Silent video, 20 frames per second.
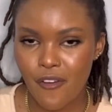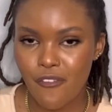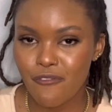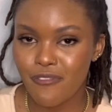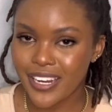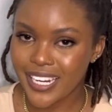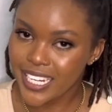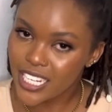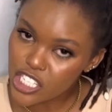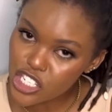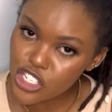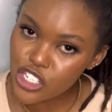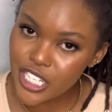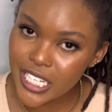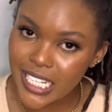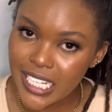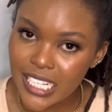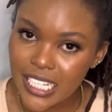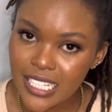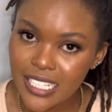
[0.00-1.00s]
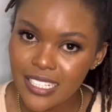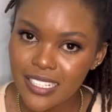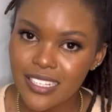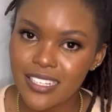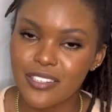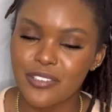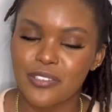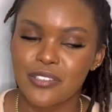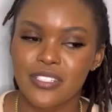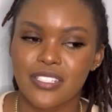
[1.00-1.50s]
vacationing,
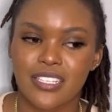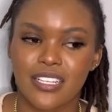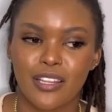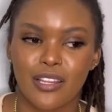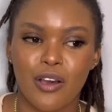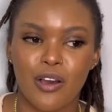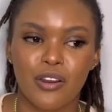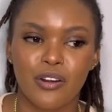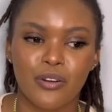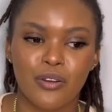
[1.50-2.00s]
it was a lot